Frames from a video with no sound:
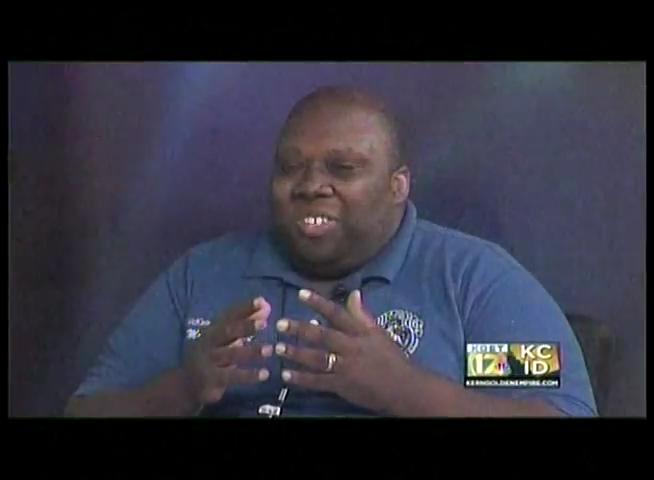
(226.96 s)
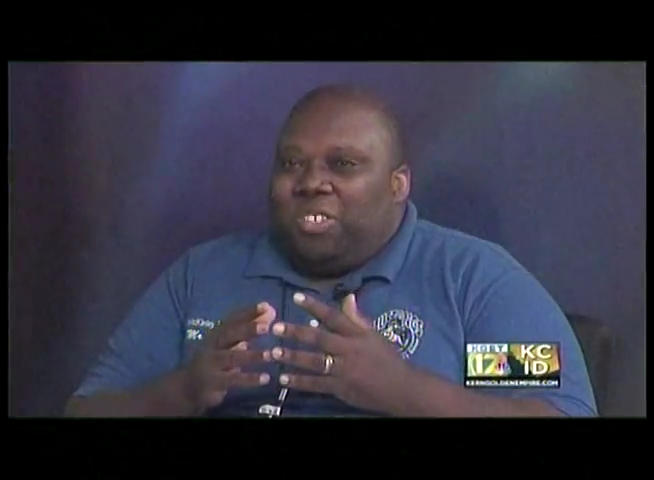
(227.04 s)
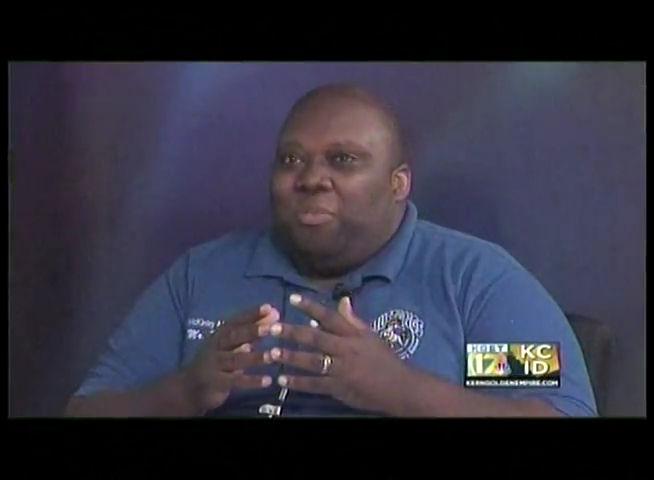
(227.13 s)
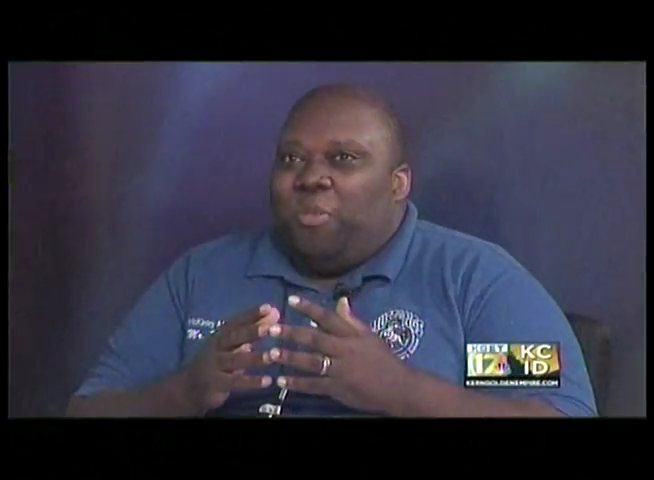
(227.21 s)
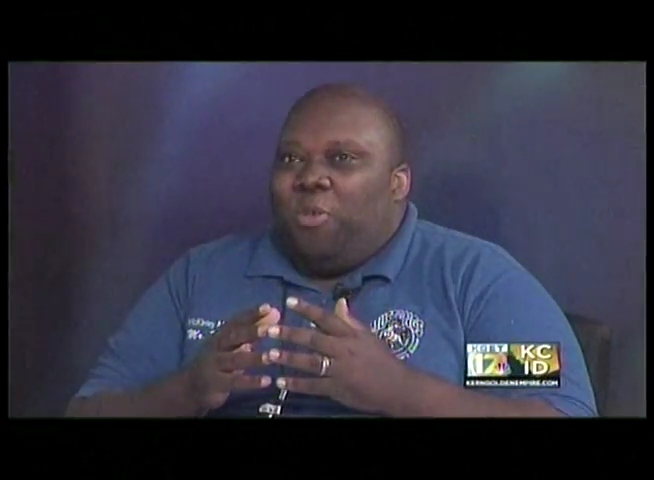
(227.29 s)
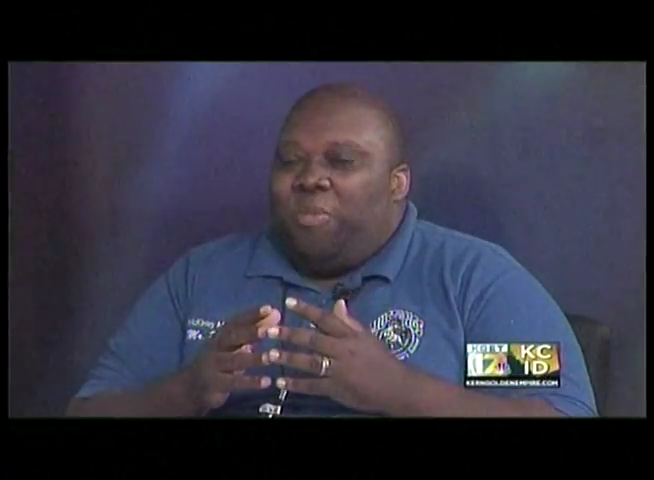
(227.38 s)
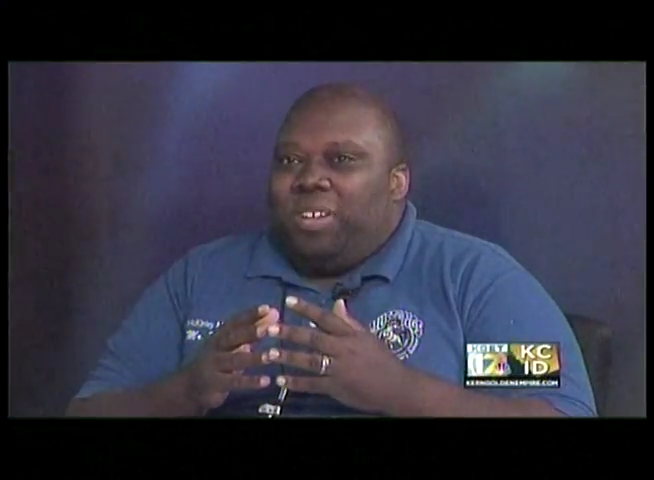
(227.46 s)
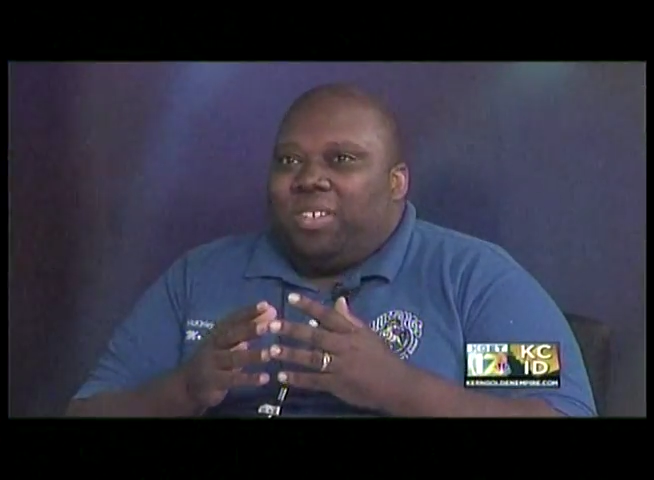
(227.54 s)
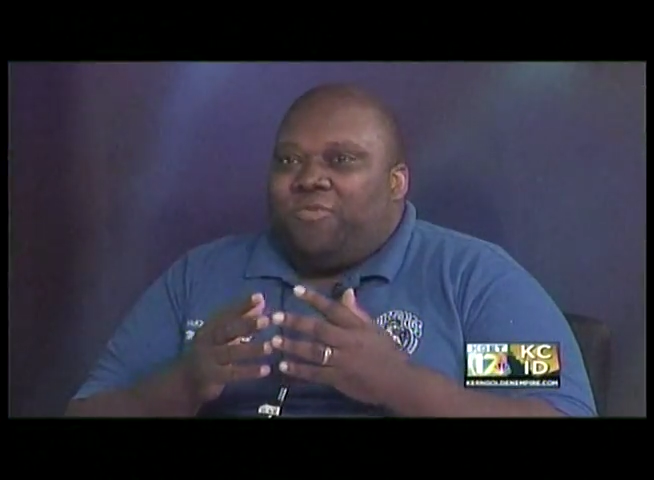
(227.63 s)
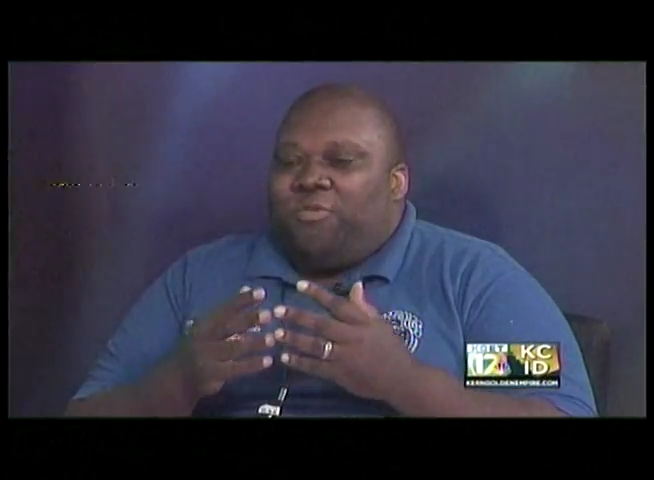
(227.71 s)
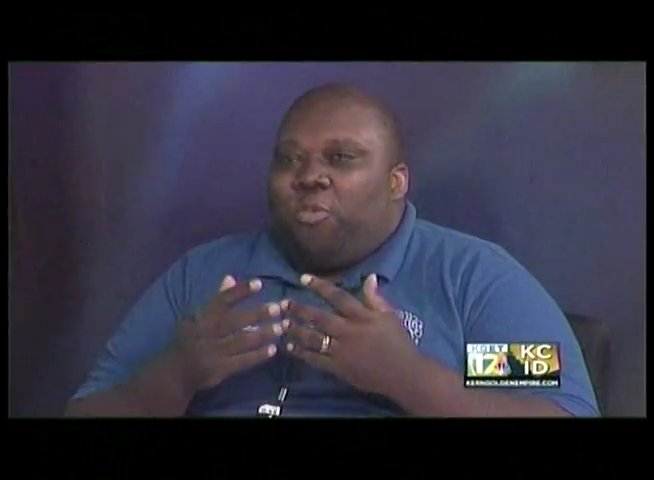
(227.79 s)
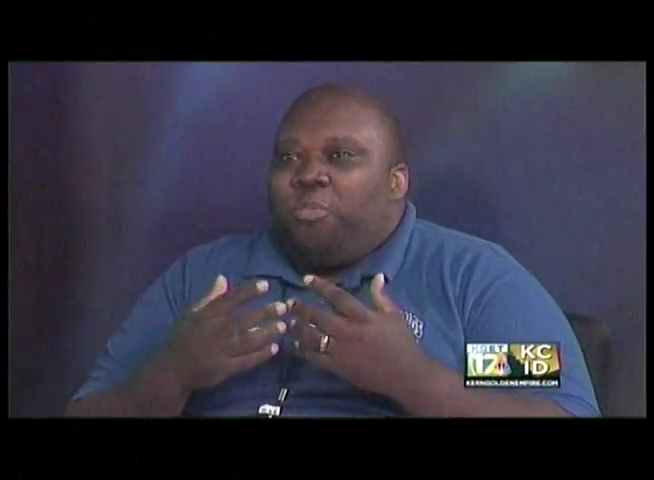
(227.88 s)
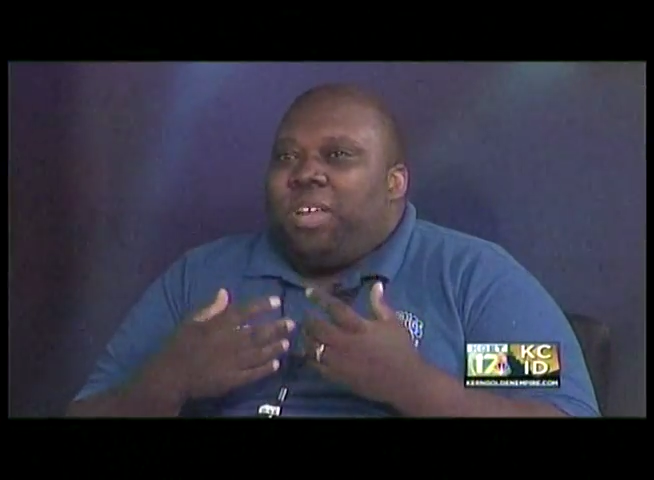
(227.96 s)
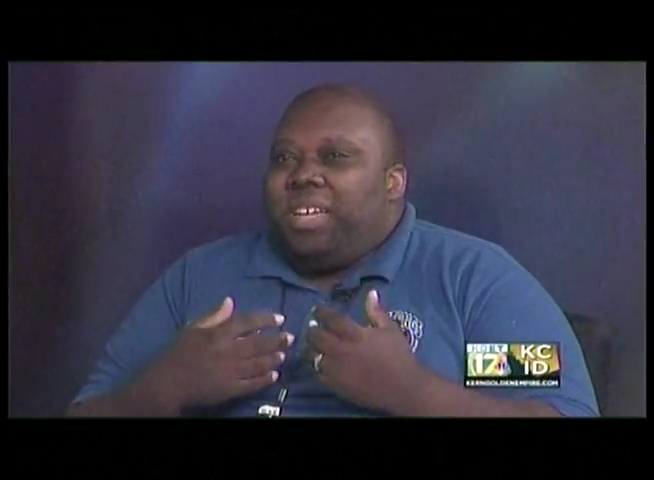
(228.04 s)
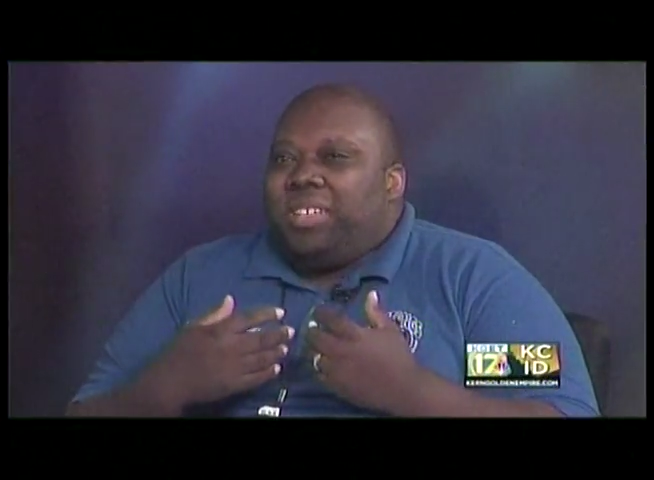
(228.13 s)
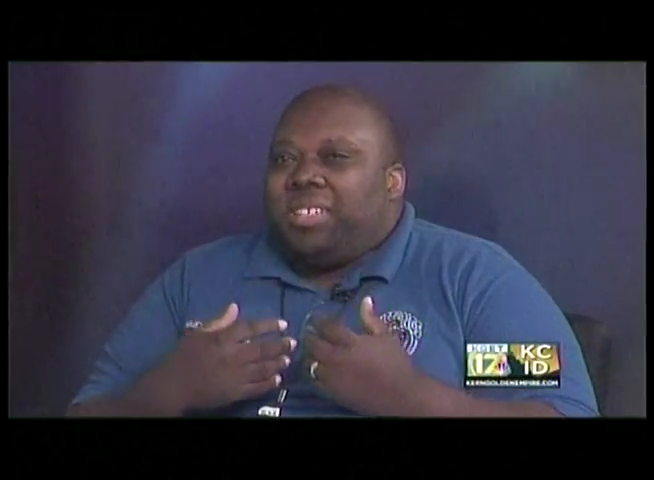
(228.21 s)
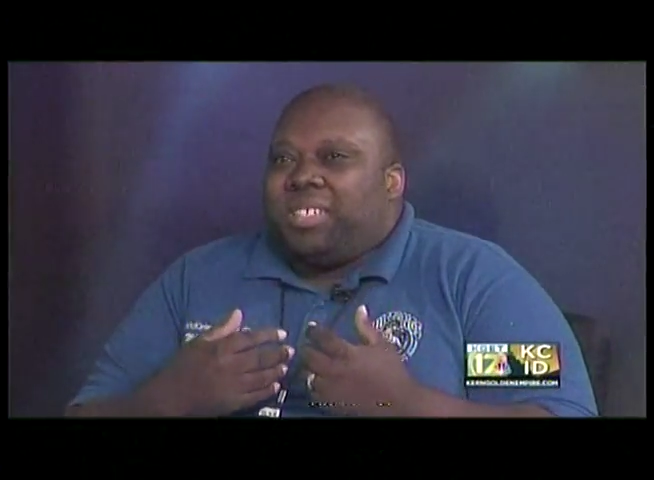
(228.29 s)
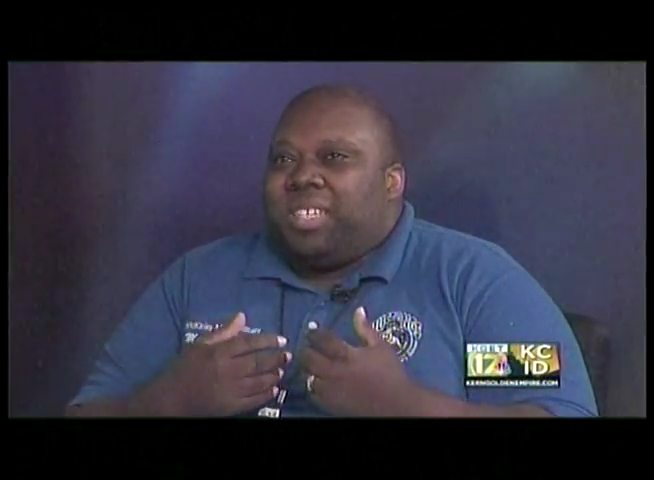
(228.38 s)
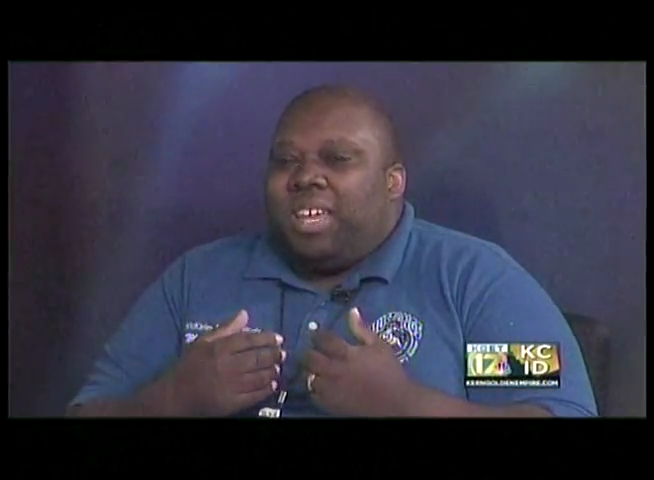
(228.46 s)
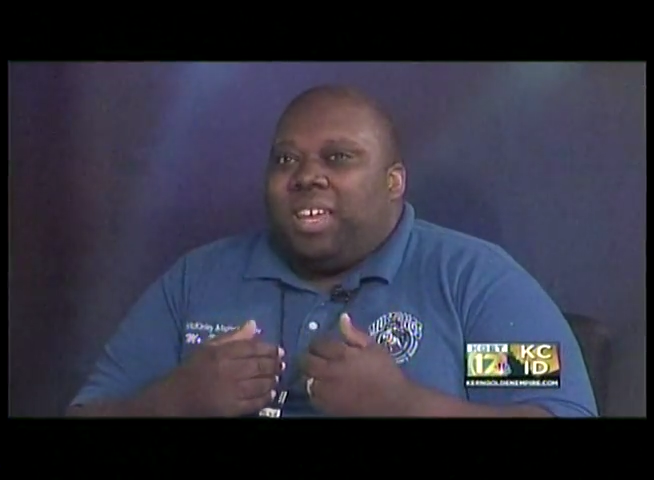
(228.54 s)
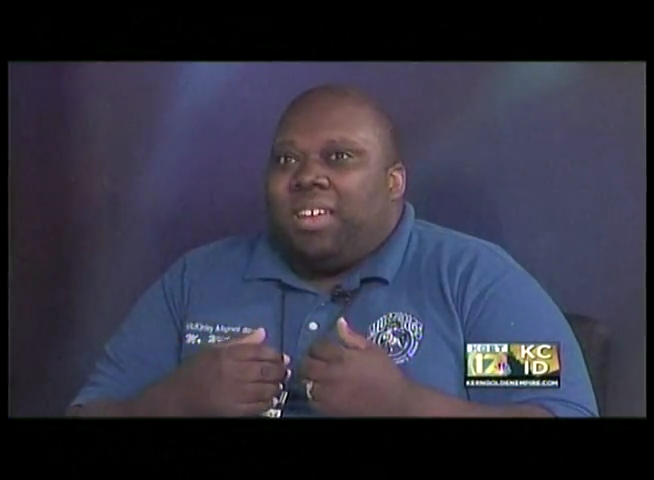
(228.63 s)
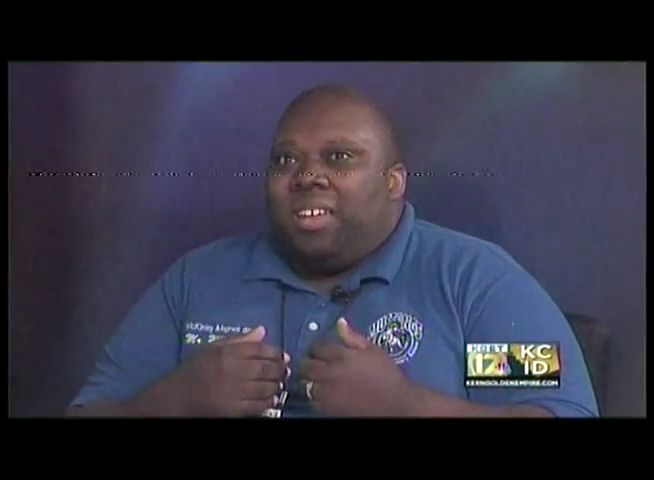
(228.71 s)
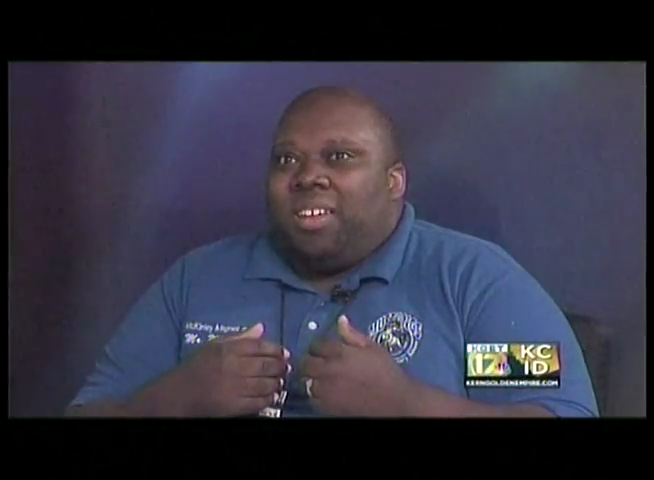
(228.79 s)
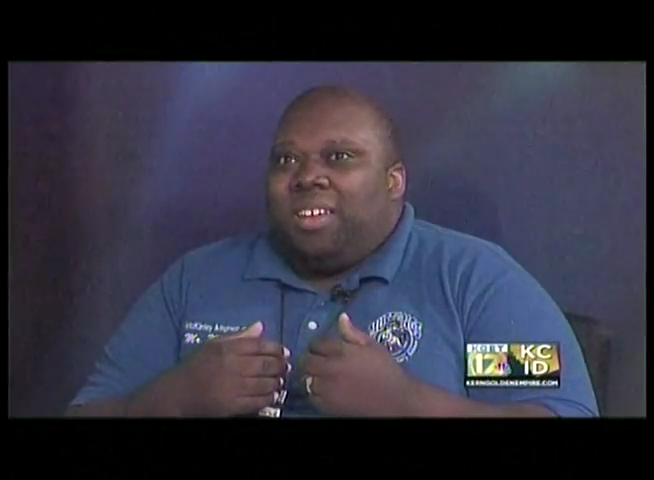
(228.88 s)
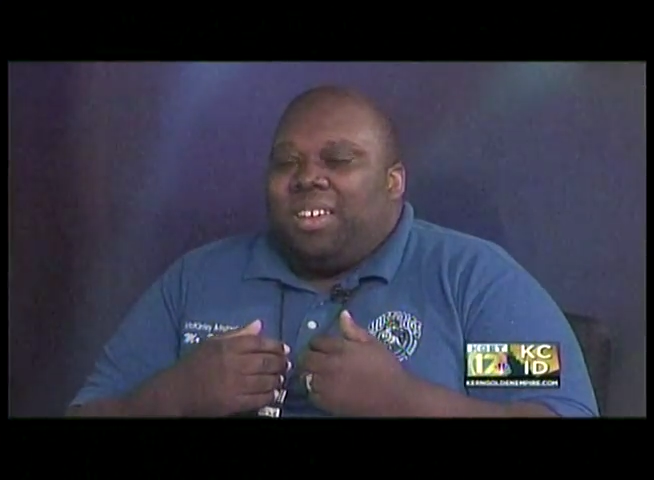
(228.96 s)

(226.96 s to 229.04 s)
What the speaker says: a moment for me to say,